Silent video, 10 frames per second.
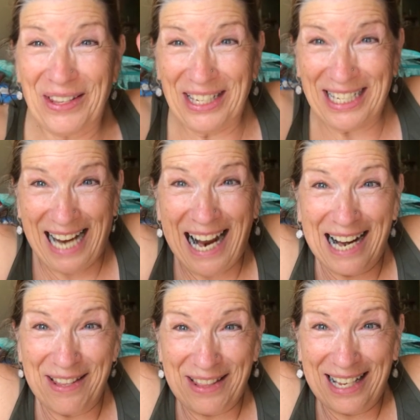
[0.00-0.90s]

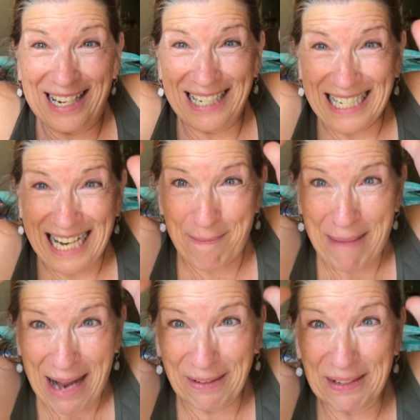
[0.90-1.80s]
the
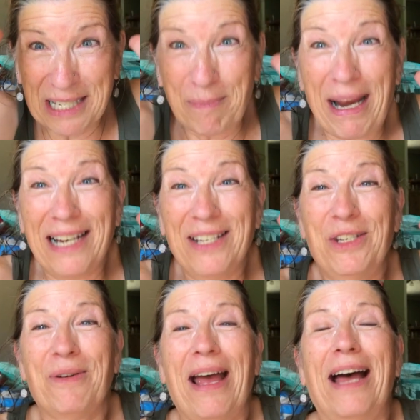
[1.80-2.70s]
amount of space
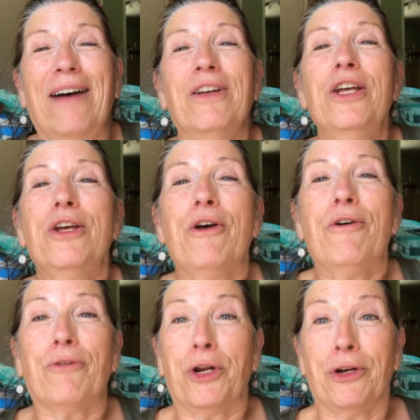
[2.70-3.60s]
you have
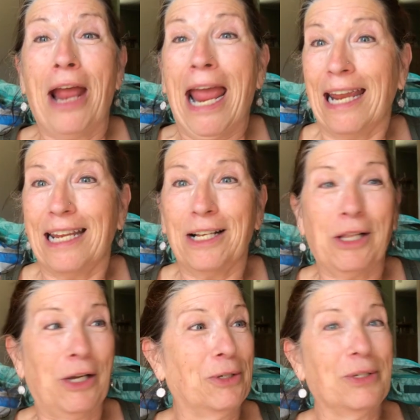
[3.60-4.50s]
for your hanging
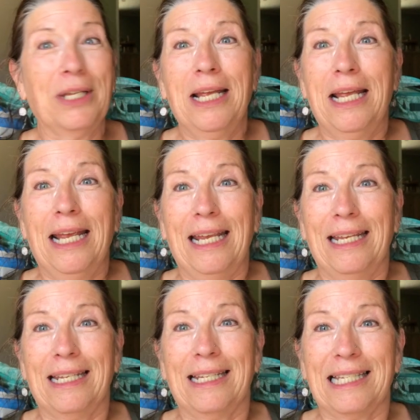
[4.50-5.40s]
clothes
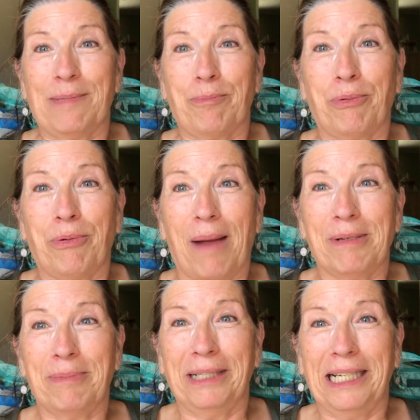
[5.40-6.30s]
is
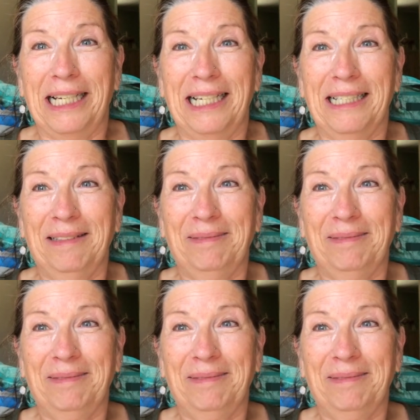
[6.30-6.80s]
probably